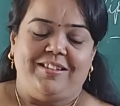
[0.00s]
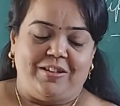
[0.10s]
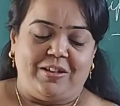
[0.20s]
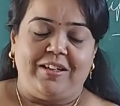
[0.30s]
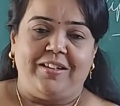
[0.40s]

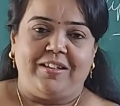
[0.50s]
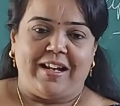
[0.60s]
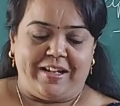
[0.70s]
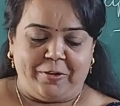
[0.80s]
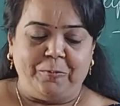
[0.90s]

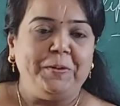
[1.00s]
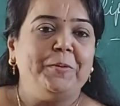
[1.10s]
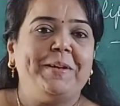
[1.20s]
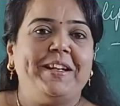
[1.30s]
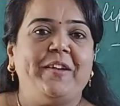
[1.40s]
I hope you
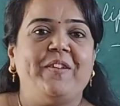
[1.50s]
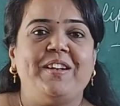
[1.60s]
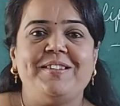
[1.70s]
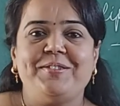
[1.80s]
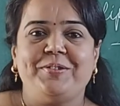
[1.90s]
might have
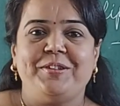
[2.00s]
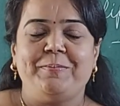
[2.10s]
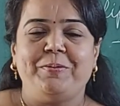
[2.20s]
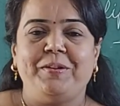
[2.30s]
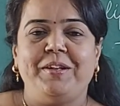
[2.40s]
understood the
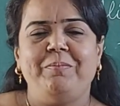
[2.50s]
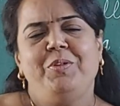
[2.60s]
poem.